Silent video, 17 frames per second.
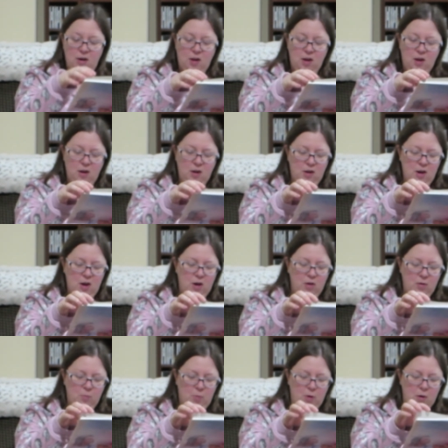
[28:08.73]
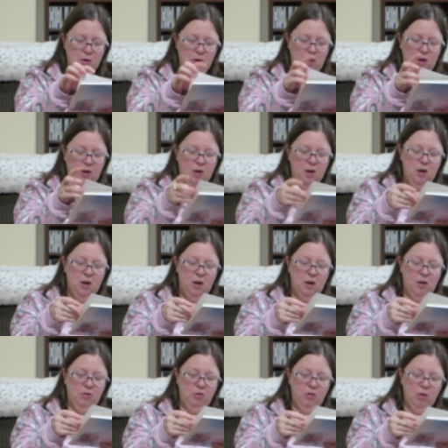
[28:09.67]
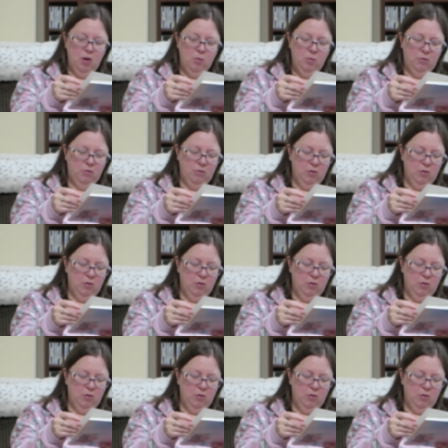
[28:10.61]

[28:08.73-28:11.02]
eating calamari until I was